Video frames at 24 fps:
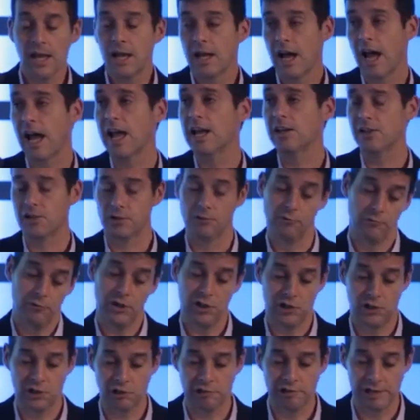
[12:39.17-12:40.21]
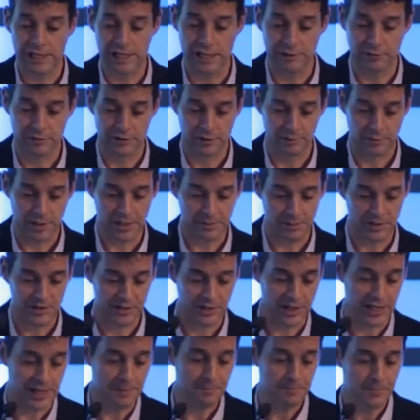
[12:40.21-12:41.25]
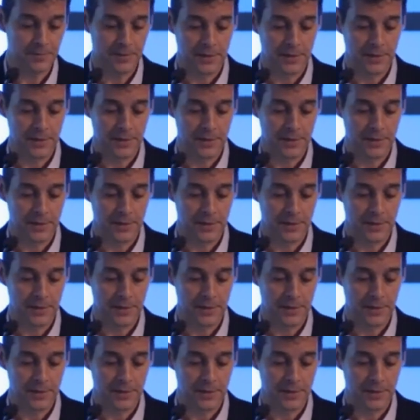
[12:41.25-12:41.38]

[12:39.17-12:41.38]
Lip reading: And reassuringly from the BBC,